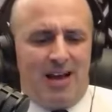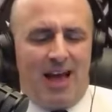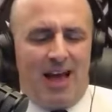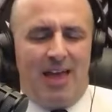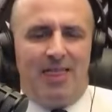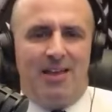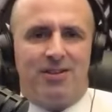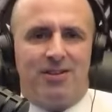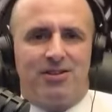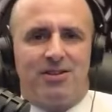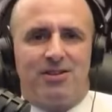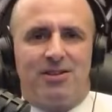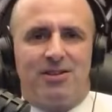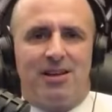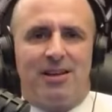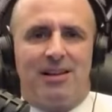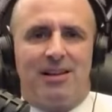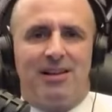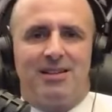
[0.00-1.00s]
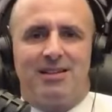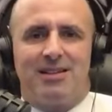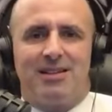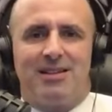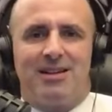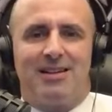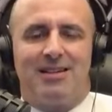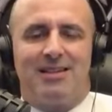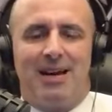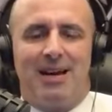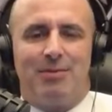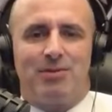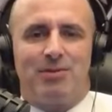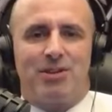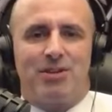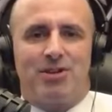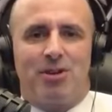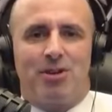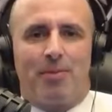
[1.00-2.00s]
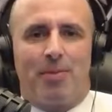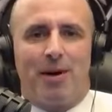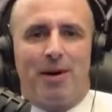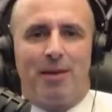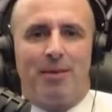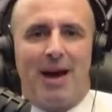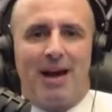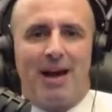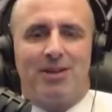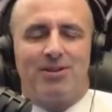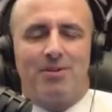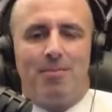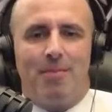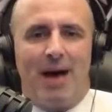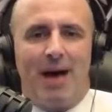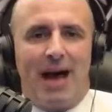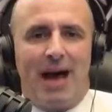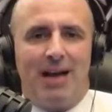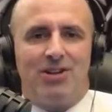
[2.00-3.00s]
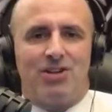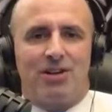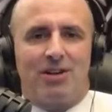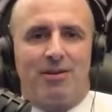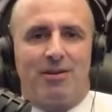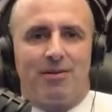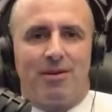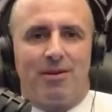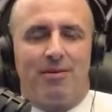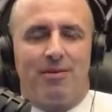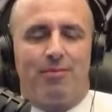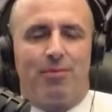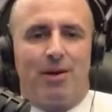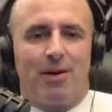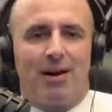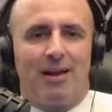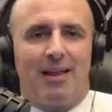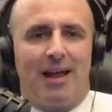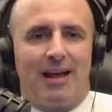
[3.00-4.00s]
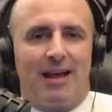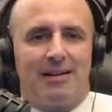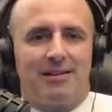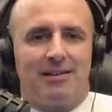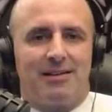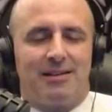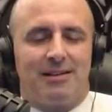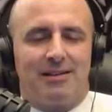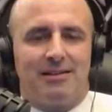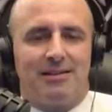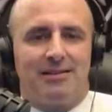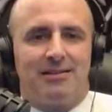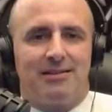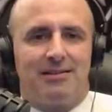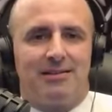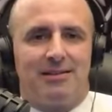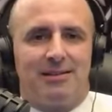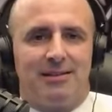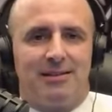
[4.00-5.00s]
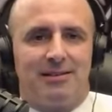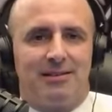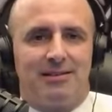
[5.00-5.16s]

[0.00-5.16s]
And this is at least an attempt to, to bring back some magic uh, of bringing that uh, uh,